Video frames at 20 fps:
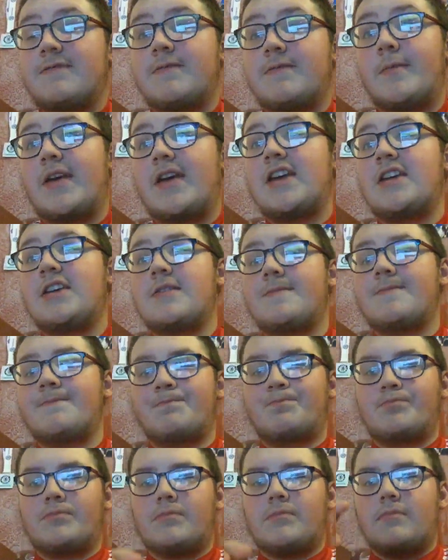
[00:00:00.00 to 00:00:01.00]
for me,
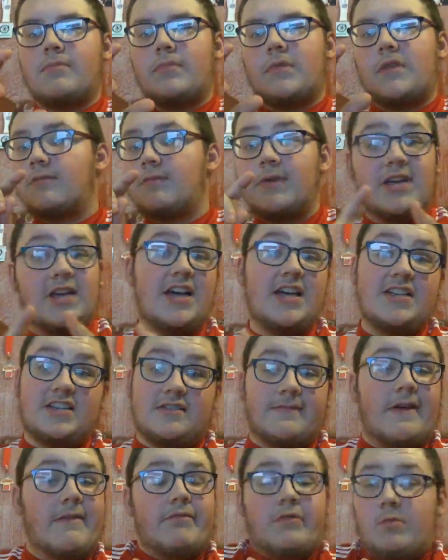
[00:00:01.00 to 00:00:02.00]
regardless
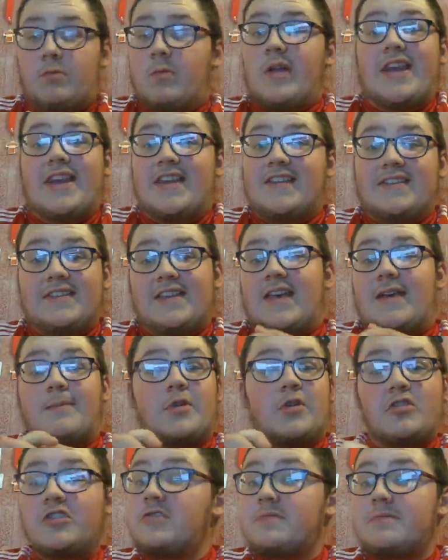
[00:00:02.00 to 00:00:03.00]
of whether we win this game,
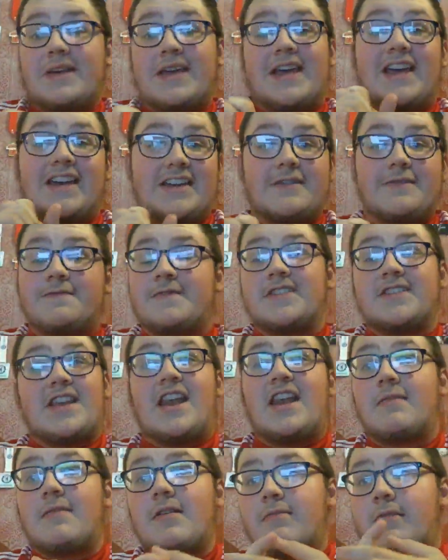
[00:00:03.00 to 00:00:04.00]
it doesn't make a difference
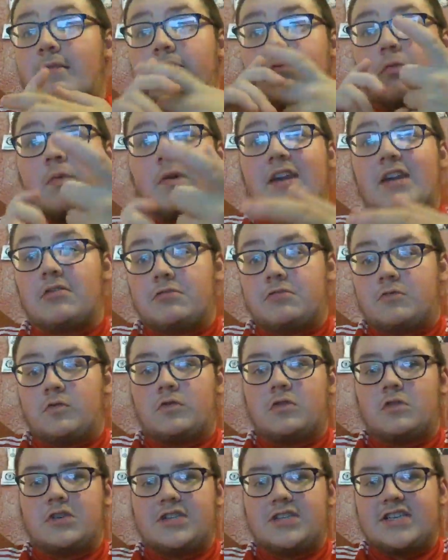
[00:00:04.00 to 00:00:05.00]
anyway whether we win, lose, or
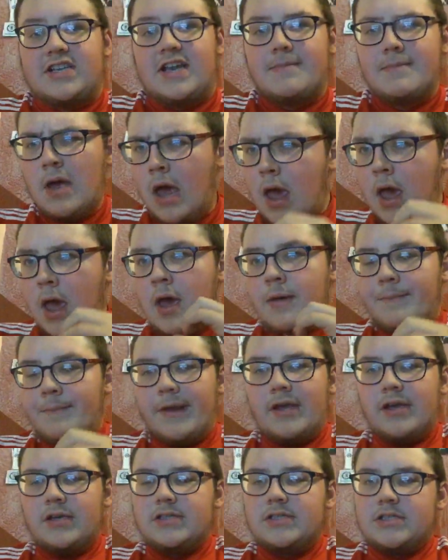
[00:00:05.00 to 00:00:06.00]
draw this game,
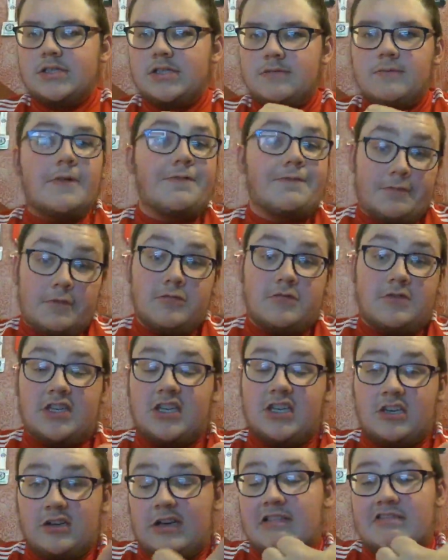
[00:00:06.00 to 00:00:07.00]
because we're through to
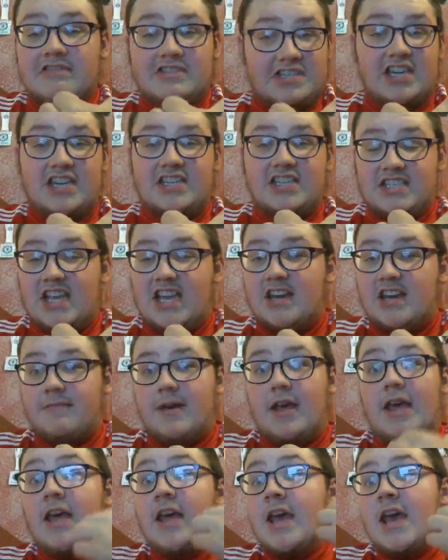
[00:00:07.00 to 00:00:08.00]
the knockout stages
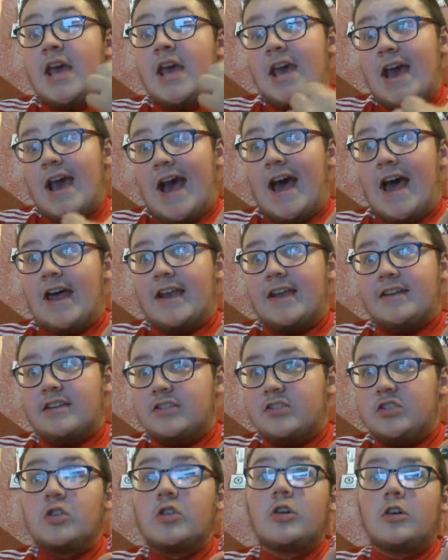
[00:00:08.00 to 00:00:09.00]
anyway. And
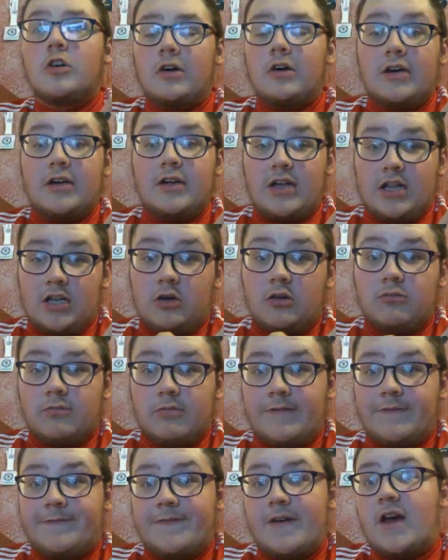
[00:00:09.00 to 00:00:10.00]
so, along
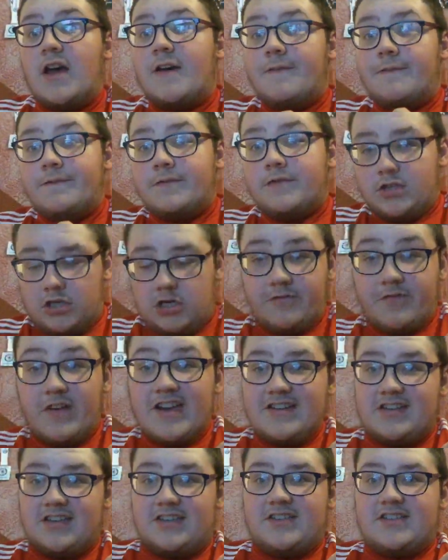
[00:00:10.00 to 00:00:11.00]
with
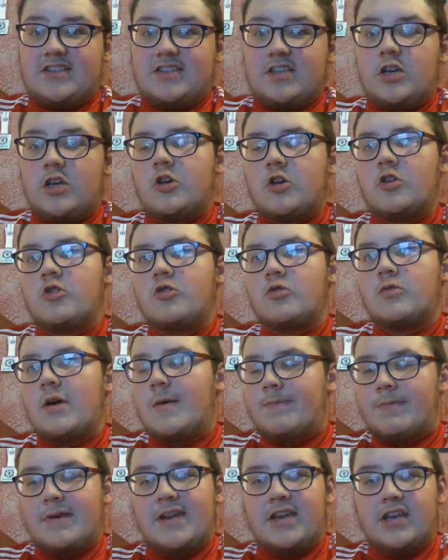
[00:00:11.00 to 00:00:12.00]
Juventus, who
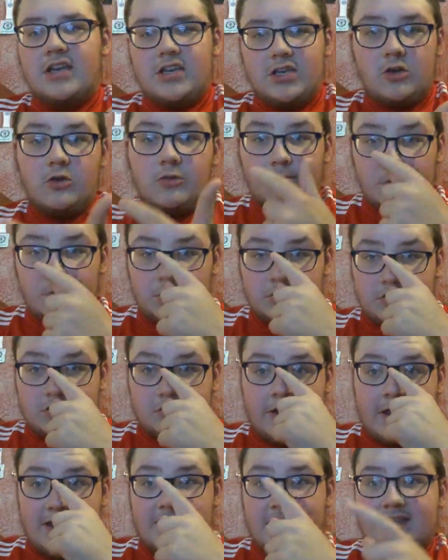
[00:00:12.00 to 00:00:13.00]
are playing young boys
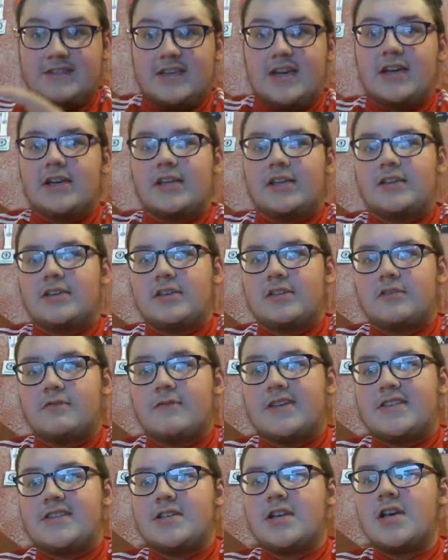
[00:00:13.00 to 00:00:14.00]
away in the Stade de
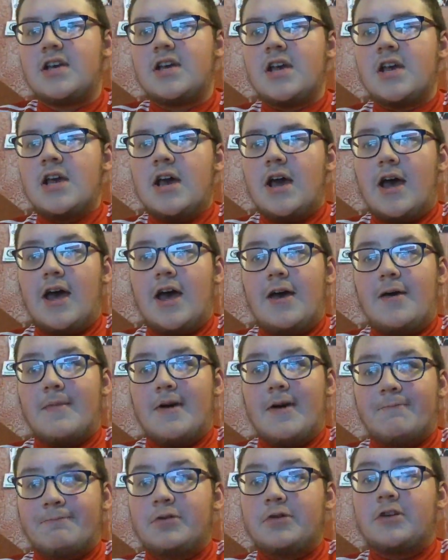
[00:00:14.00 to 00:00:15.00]
Suisse,
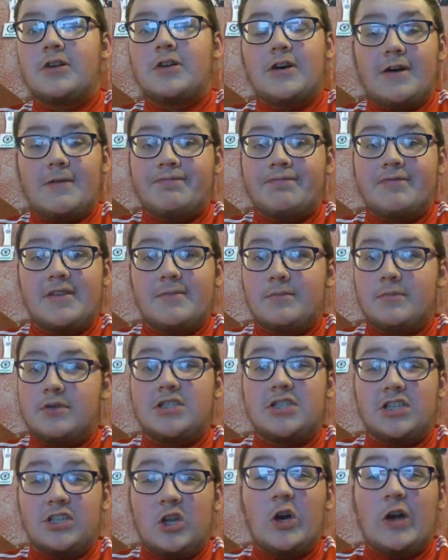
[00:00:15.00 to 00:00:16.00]
I've put pretty
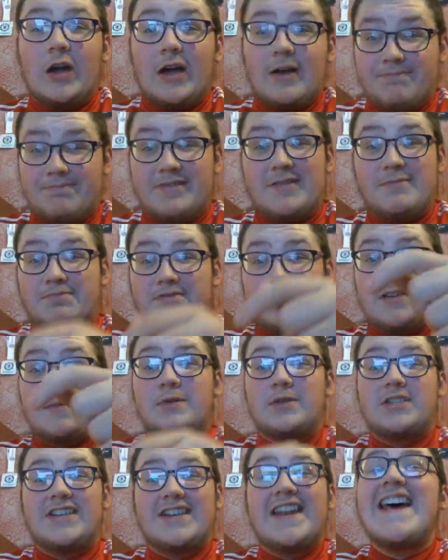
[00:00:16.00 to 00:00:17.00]
much an
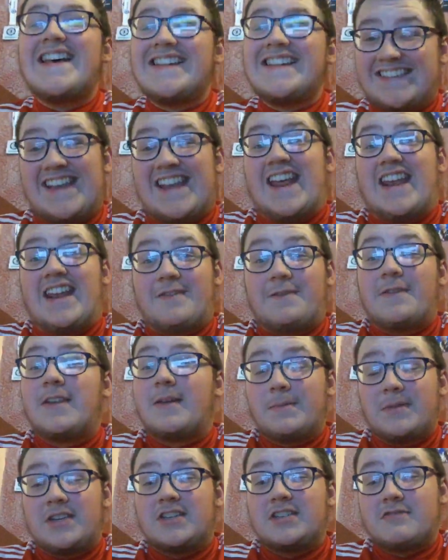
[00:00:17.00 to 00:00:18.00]
essay in the
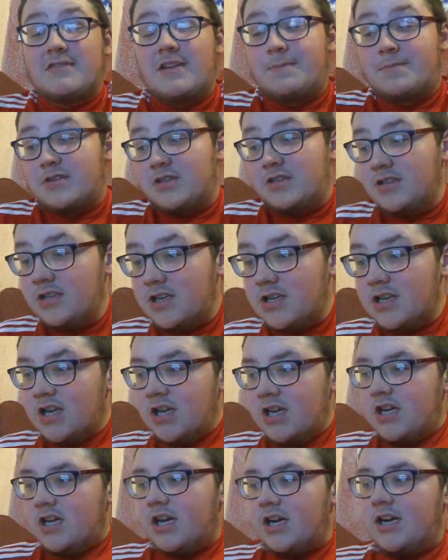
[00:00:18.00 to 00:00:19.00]
frame of description.
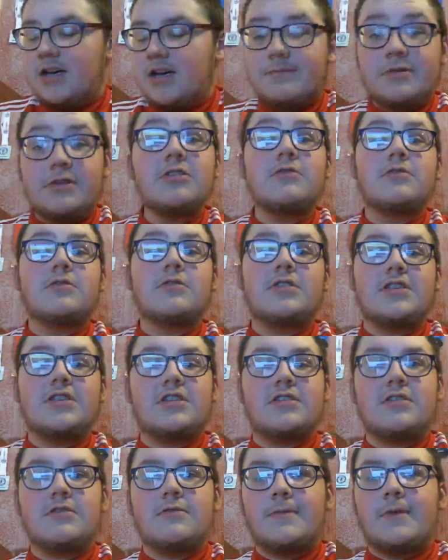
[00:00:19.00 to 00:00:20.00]
But
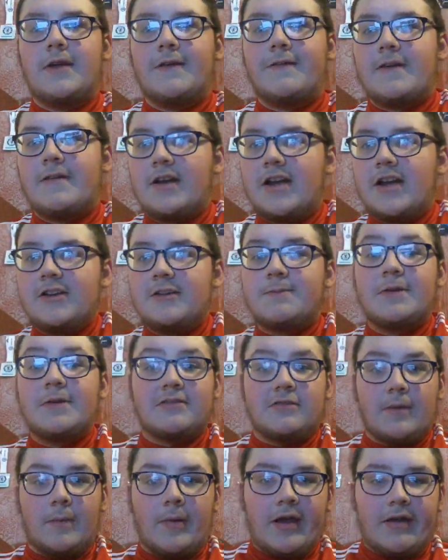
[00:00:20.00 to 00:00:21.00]
do me a favour, guys.
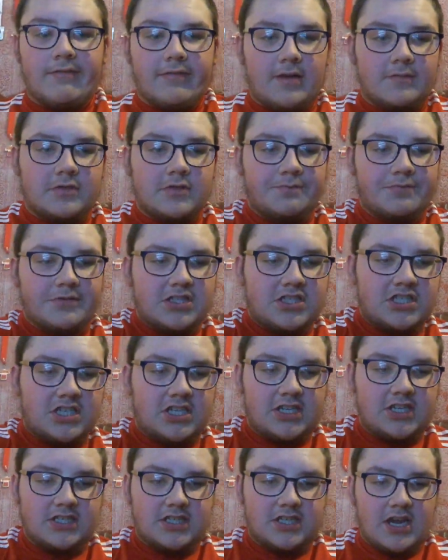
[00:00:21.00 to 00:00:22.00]
Please drop a like, very much
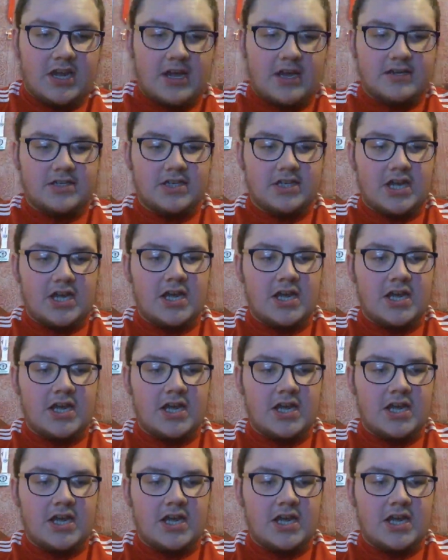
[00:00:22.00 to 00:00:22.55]
appreciated. And